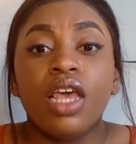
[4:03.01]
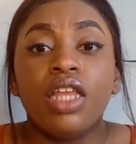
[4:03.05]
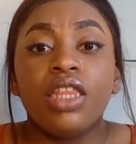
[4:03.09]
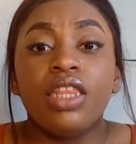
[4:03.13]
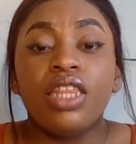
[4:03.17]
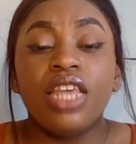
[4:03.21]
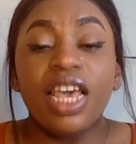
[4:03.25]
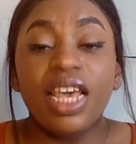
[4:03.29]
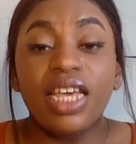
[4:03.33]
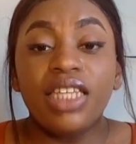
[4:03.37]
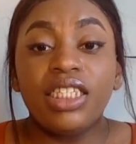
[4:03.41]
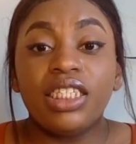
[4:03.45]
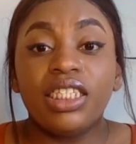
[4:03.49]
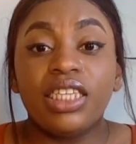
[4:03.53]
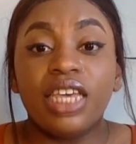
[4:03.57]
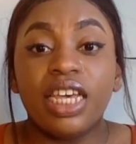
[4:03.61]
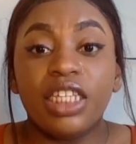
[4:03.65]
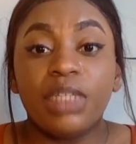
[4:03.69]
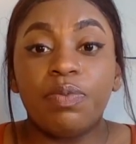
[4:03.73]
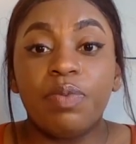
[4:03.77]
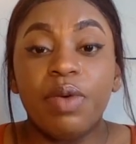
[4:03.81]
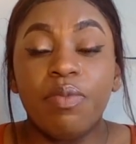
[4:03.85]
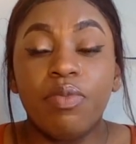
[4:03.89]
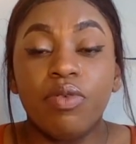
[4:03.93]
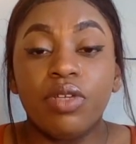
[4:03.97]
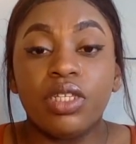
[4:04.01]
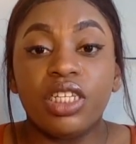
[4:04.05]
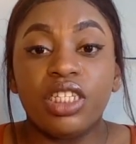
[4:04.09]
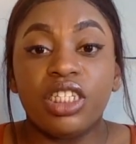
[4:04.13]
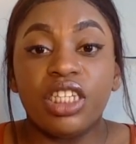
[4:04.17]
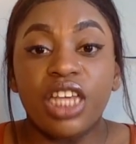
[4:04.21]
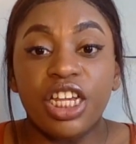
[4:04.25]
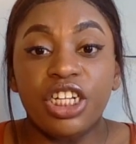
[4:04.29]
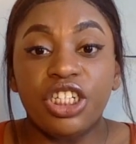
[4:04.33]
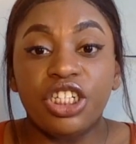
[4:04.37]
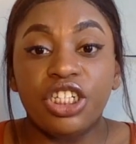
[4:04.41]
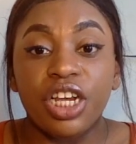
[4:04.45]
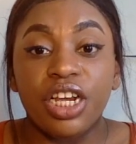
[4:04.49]
This gets people's
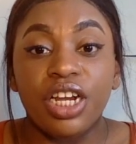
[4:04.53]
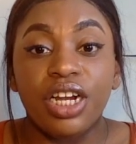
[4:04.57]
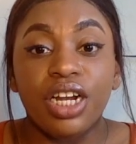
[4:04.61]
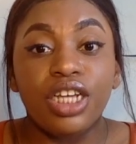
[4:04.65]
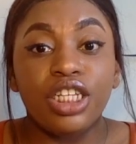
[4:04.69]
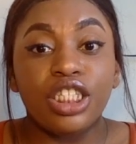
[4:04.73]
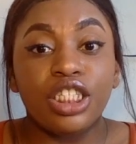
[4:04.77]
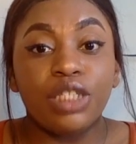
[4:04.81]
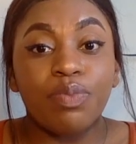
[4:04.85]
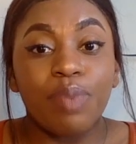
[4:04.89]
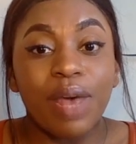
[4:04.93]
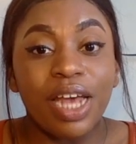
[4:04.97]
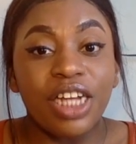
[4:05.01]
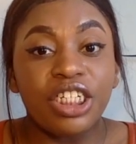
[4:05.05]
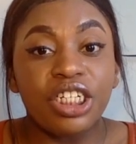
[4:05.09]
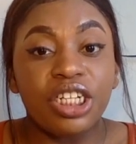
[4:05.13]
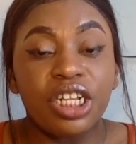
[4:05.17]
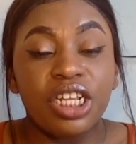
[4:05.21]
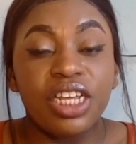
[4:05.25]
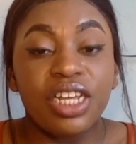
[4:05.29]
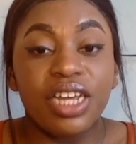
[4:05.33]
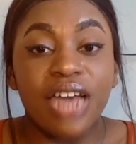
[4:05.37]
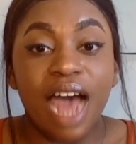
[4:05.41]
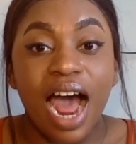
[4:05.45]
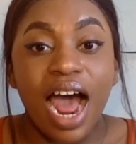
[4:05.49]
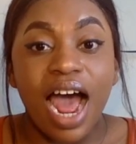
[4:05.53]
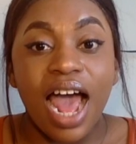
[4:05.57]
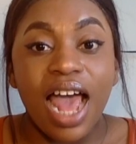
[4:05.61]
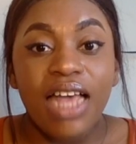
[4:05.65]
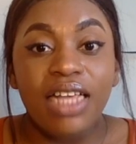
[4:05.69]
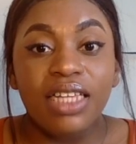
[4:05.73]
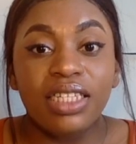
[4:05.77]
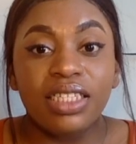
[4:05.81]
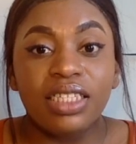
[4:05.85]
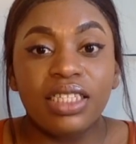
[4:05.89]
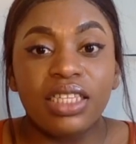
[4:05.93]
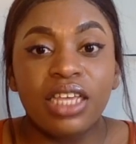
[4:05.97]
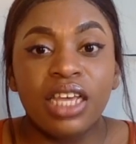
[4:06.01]
attention, especially guys.
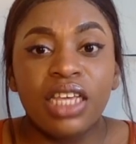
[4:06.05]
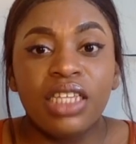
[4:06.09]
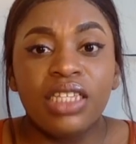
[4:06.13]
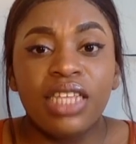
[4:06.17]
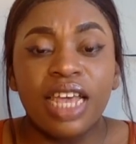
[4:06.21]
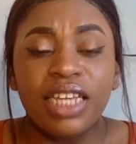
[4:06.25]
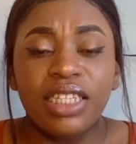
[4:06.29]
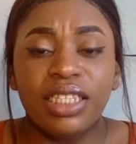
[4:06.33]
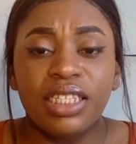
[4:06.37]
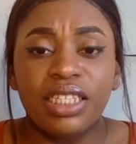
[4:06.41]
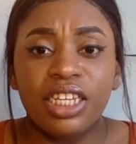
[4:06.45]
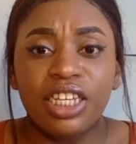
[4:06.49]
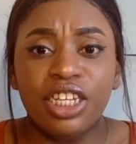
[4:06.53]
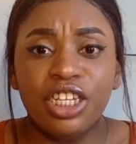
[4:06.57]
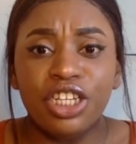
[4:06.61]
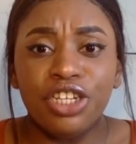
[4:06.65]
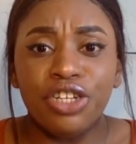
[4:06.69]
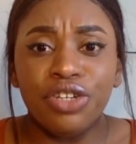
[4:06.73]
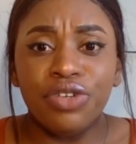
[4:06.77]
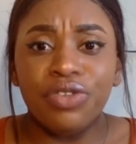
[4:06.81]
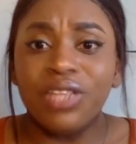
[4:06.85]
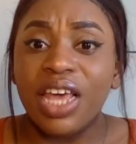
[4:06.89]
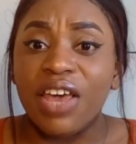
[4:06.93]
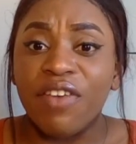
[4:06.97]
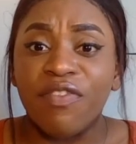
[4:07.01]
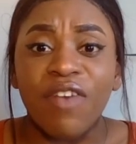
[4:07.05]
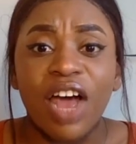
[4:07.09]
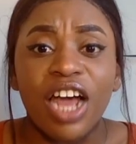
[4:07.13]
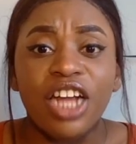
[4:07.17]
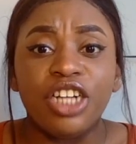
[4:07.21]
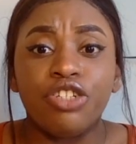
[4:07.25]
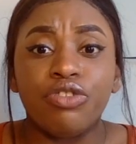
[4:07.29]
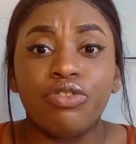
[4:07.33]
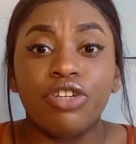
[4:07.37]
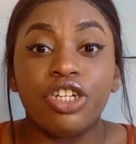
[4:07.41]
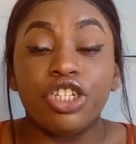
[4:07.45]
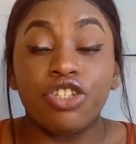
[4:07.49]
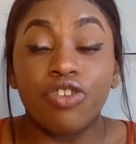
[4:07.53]
They see you, they find
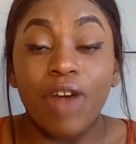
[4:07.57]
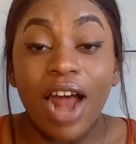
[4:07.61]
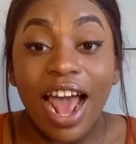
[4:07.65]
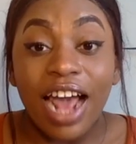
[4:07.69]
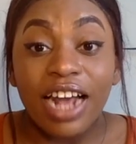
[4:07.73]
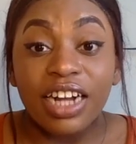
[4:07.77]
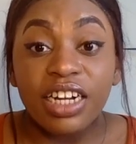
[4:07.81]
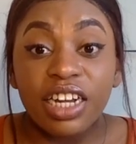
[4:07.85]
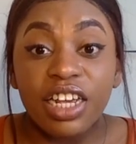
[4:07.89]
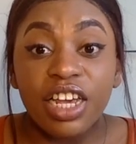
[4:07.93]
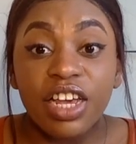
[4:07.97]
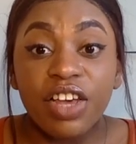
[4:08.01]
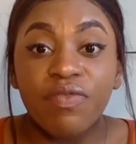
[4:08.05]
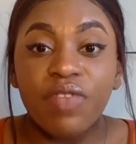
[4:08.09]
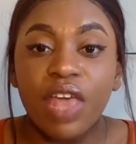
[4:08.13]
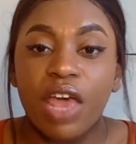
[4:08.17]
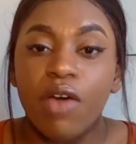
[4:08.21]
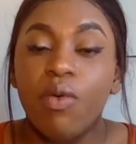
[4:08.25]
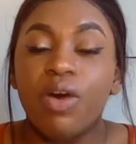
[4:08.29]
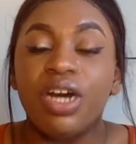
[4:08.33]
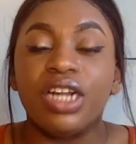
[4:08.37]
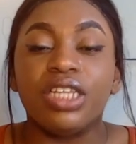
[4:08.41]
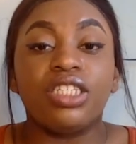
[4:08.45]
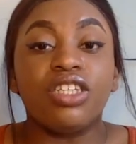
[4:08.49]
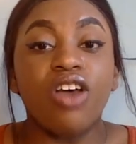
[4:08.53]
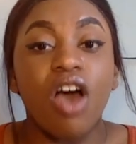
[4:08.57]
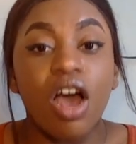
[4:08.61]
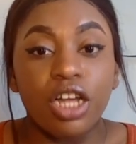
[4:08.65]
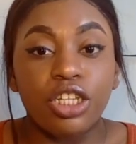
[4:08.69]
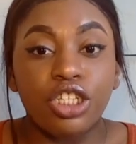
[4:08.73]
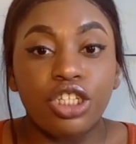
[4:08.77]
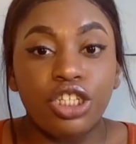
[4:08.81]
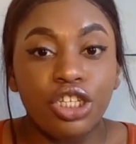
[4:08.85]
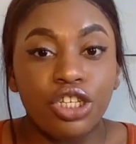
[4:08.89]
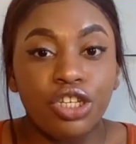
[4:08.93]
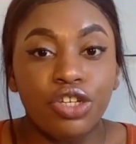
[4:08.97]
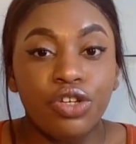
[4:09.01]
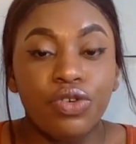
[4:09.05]
you attractive, they want to talk
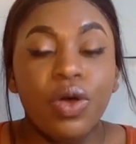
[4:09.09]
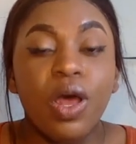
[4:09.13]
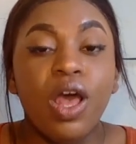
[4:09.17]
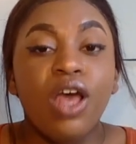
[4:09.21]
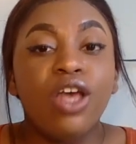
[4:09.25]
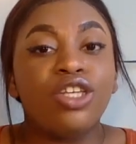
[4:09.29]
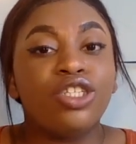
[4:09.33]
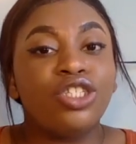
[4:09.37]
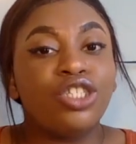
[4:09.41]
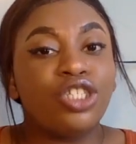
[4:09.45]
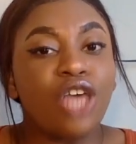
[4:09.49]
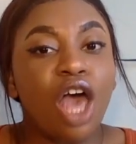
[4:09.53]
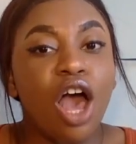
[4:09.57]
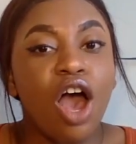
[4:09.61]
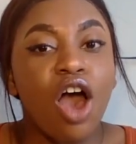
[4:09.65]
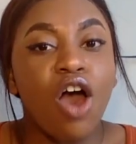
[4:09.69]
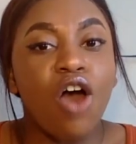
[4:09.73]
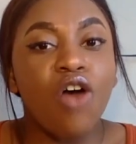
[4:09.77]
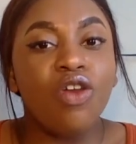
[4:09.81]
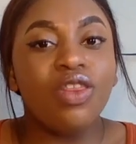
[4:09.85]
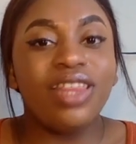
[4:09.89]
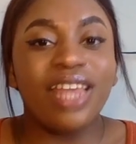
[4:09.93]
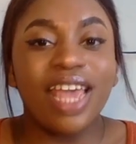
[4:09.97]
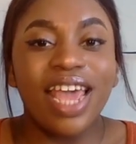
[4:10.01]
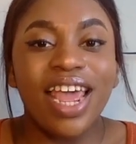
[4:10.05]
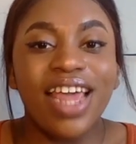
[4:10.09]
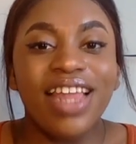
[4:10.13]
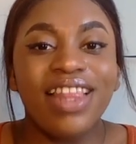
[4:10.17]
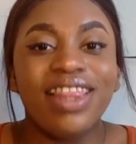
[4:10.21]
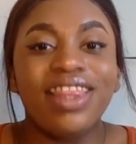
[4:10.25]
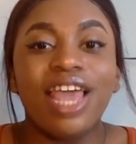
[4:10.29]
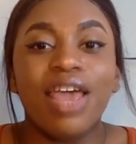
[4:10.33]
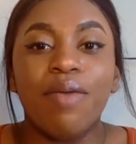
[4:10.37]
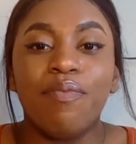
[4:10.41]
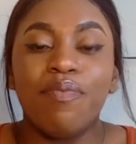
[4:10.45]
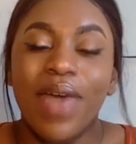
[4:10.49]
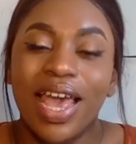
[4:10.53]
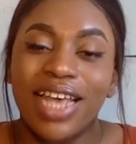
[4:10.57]
to you, so then
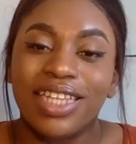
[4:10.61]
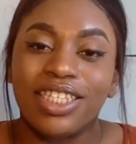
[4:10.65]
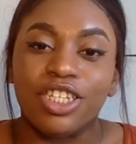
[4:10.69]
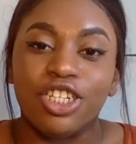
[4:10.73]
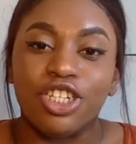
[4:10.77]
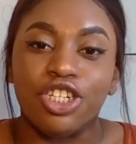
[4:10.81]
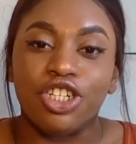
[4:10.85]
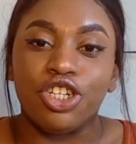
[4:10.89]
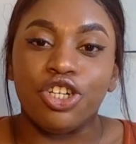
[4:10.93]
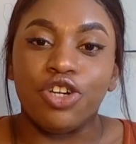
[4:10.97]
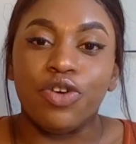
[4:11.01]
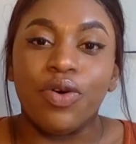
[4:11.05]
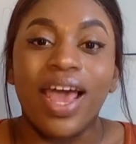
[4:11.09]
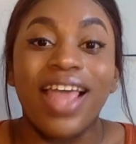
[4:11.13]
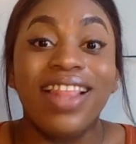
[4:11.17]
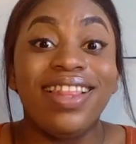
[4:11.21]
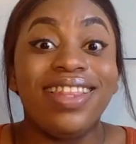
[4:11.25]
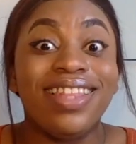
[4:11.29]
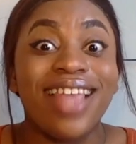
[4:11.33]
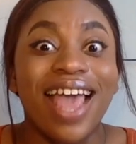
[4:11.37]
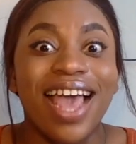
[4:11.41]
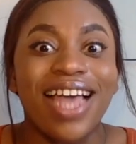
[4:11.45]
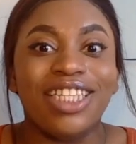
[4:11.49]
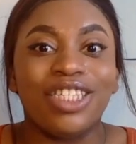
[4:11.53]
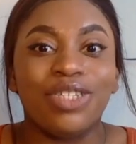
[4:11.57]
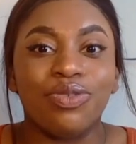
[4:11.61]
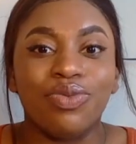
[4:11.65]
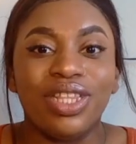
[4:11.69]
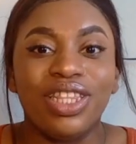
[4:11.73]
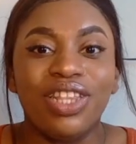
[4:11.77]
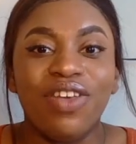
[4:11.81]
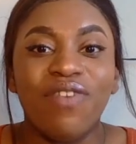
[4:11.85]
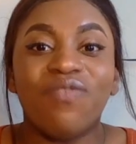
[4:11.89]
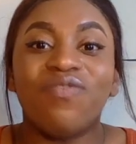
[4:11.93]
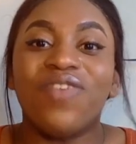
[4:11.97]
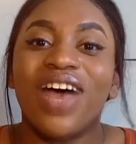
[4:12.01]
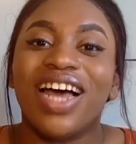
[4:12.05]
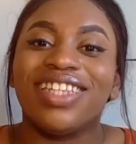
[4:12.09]
they message you, and that's when
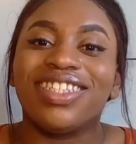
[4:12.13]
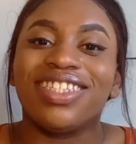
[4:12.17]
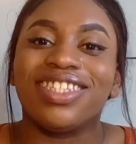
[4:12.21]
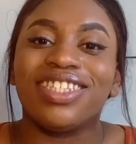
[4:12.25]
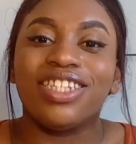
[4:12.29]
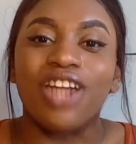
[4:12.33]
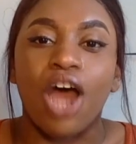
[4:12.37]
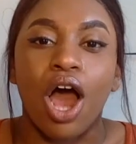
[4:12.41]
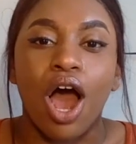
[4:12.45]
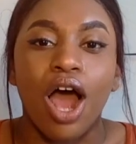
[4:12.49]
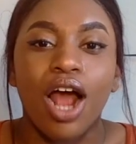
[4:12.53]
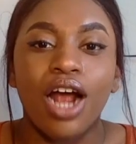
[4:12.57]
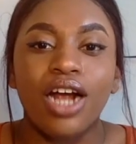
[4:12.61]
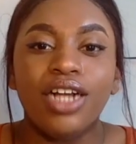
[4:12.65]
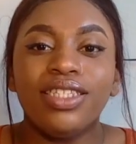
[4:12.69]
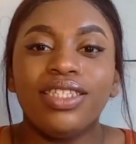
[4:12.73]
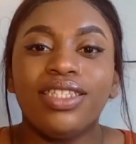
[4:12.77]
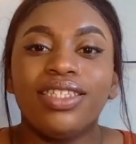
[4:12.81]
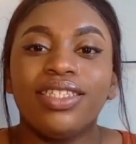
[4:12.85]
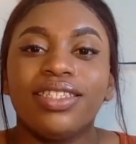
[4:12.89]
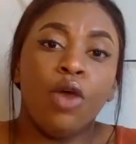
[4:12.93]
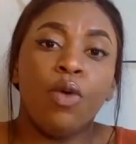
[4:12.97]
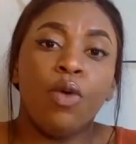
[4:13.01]
the fun starts.